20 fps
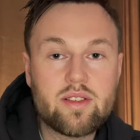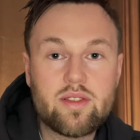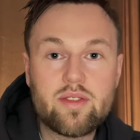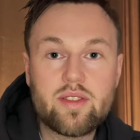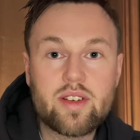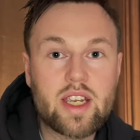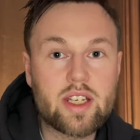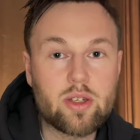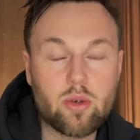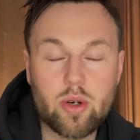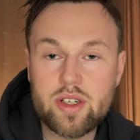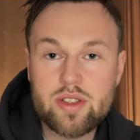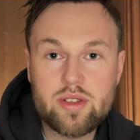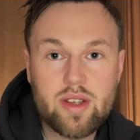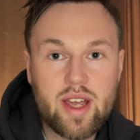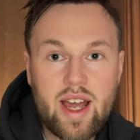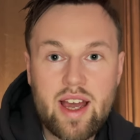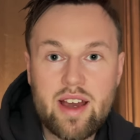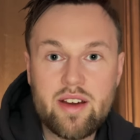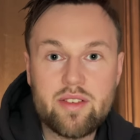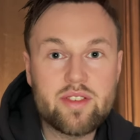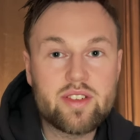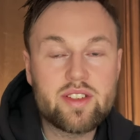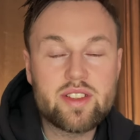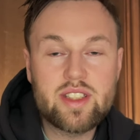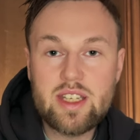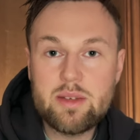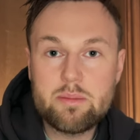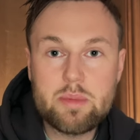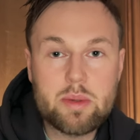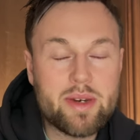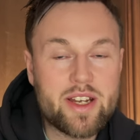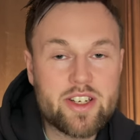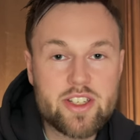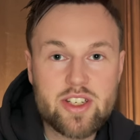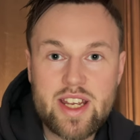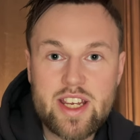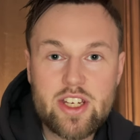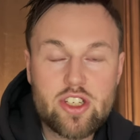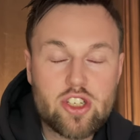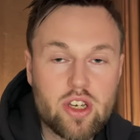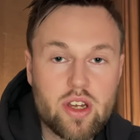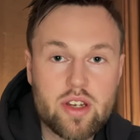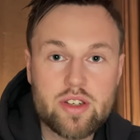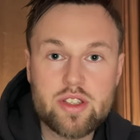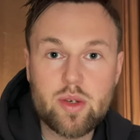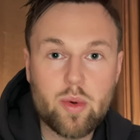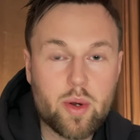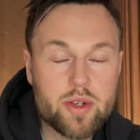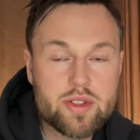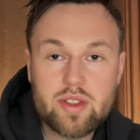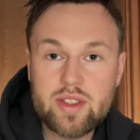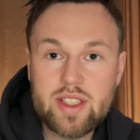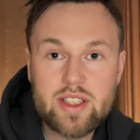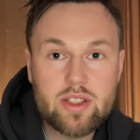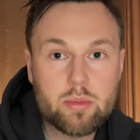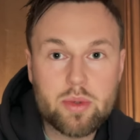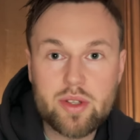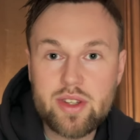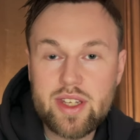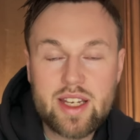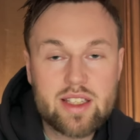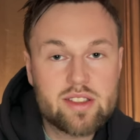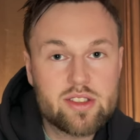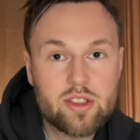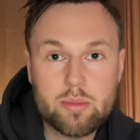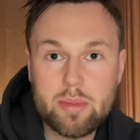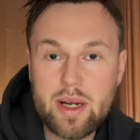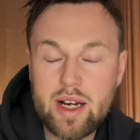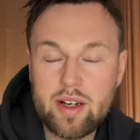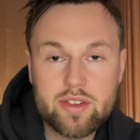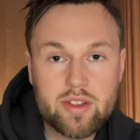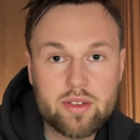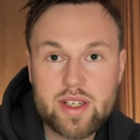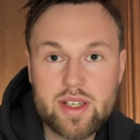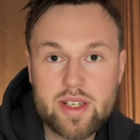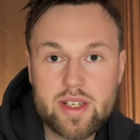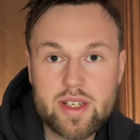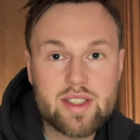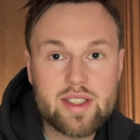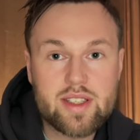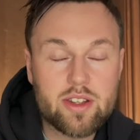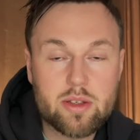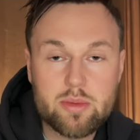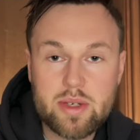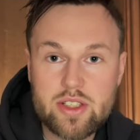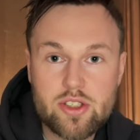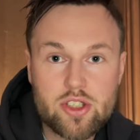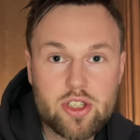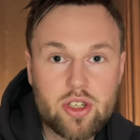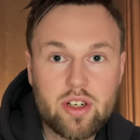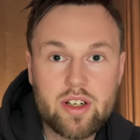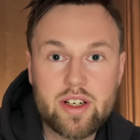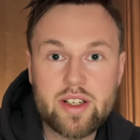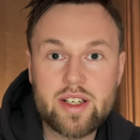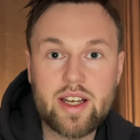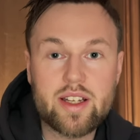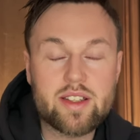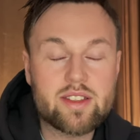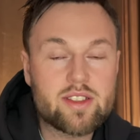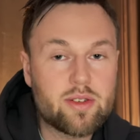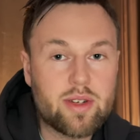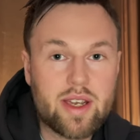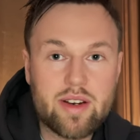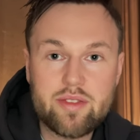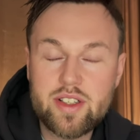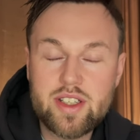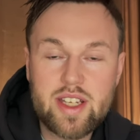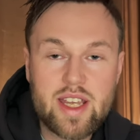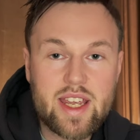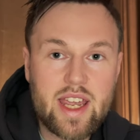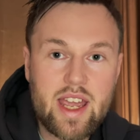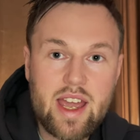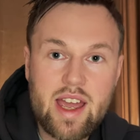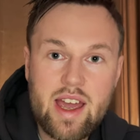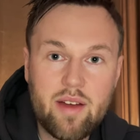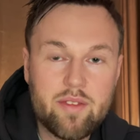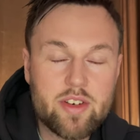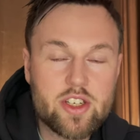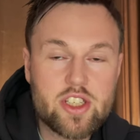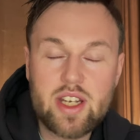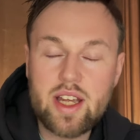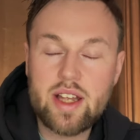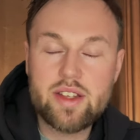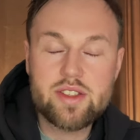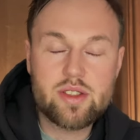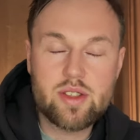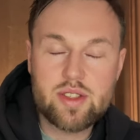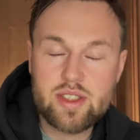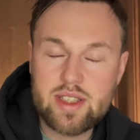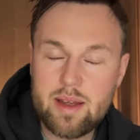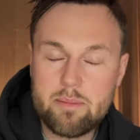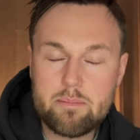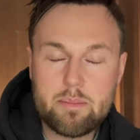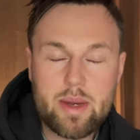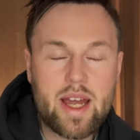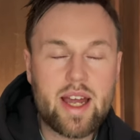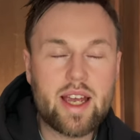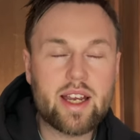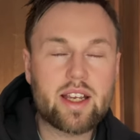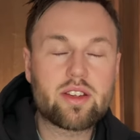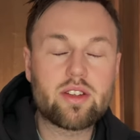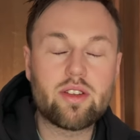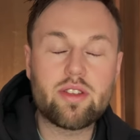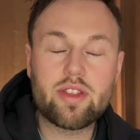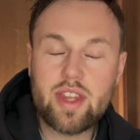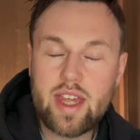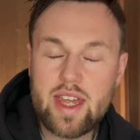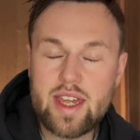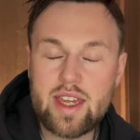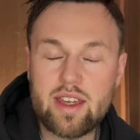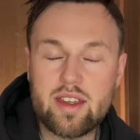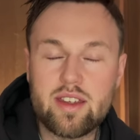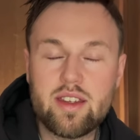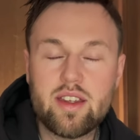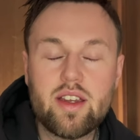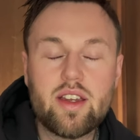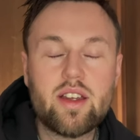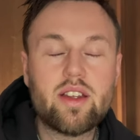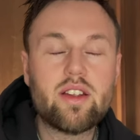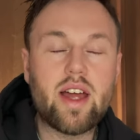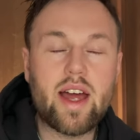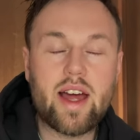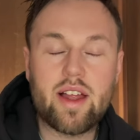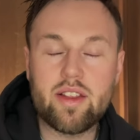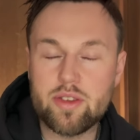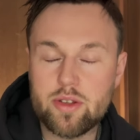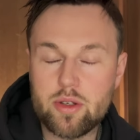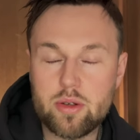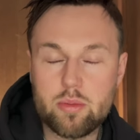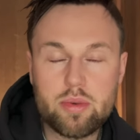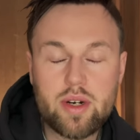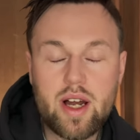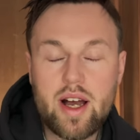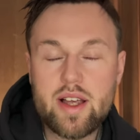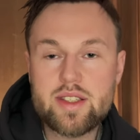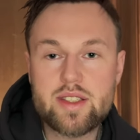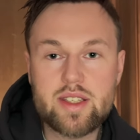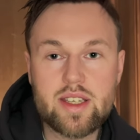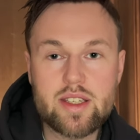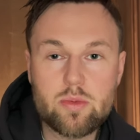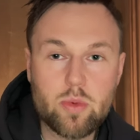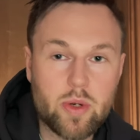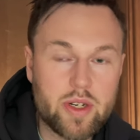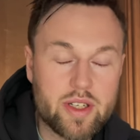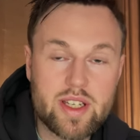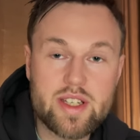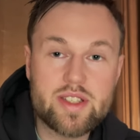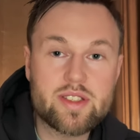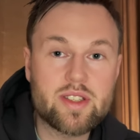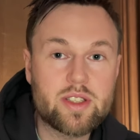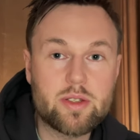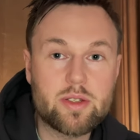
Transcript: in order to have deep imagination, you also need to protect your boundaries and to ensure that you every day have the chance to step back, to think, and to process what it is that you